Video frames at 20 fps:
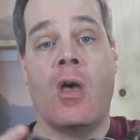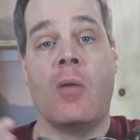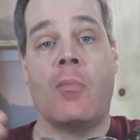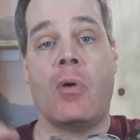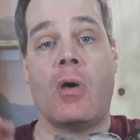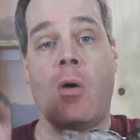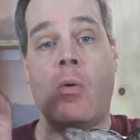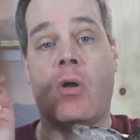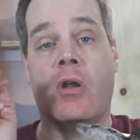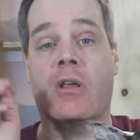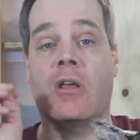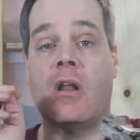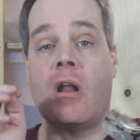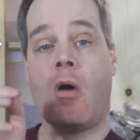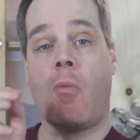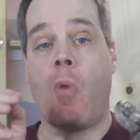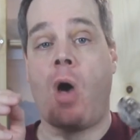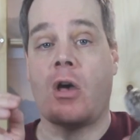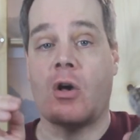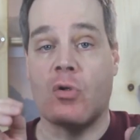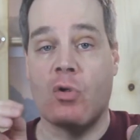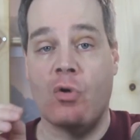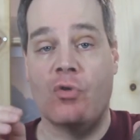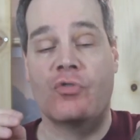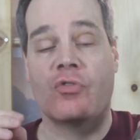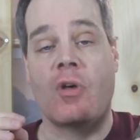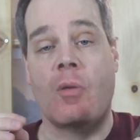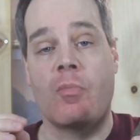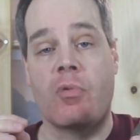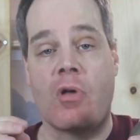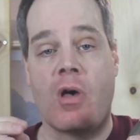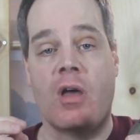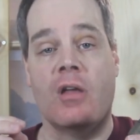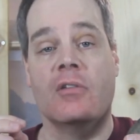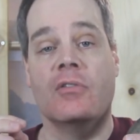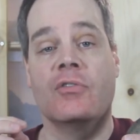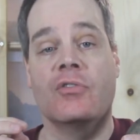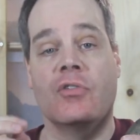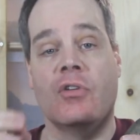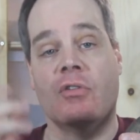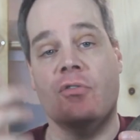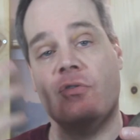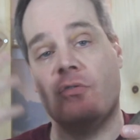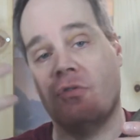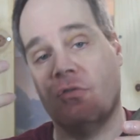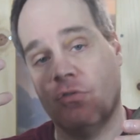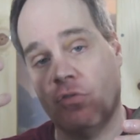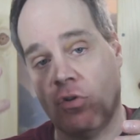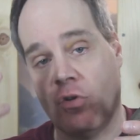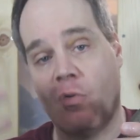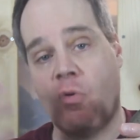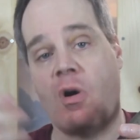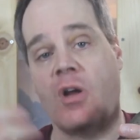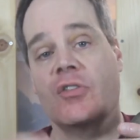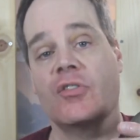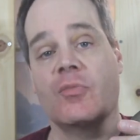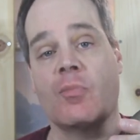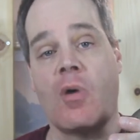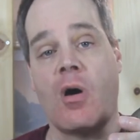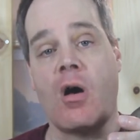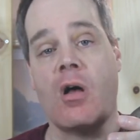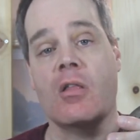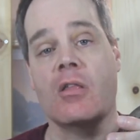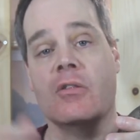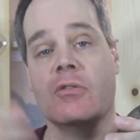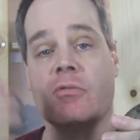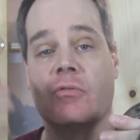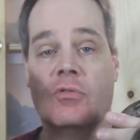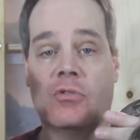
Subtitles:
but I want to get out my close-up lens because they're still quite small and,